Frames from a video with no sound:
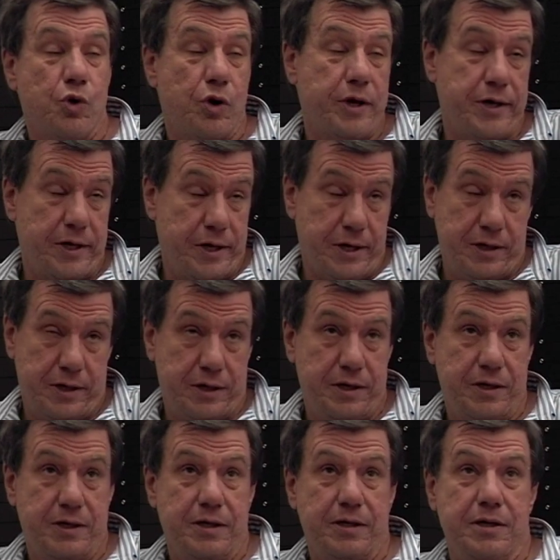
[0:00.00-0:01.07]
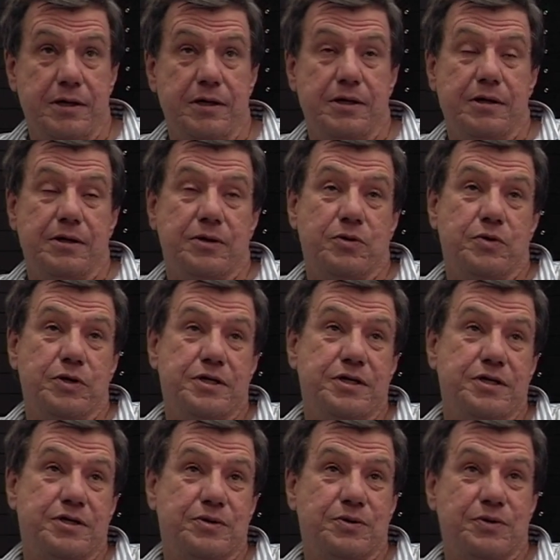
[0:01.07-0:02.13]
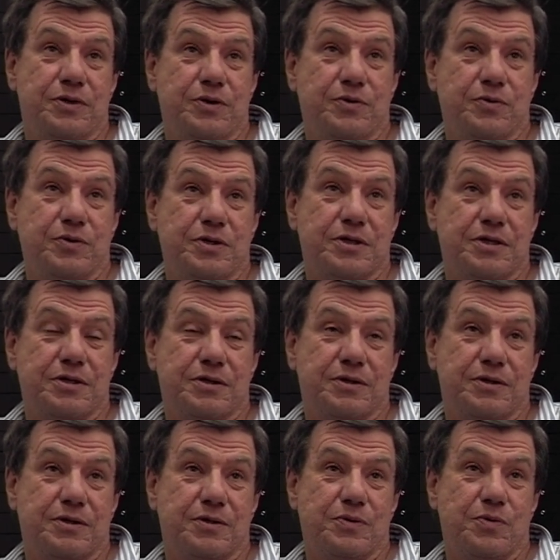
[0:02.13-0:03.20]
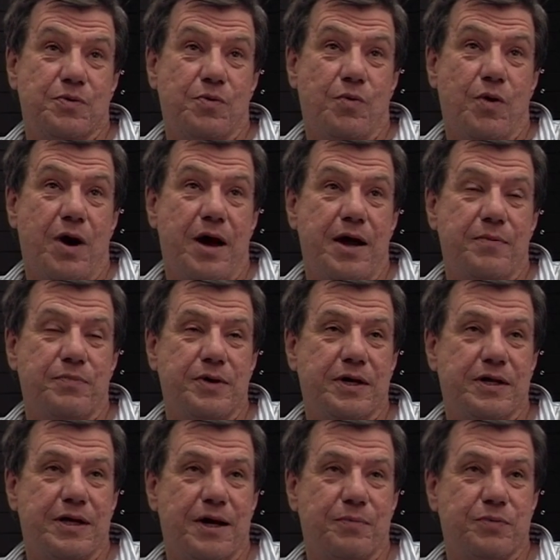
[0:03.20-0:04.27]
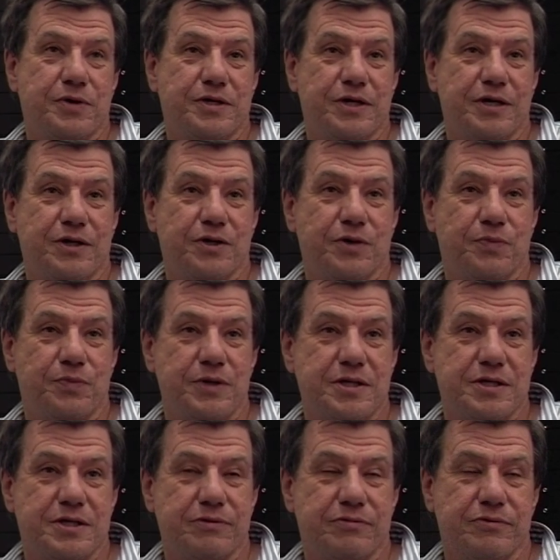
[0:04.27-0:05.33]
in it, which was why I picked that particular piece of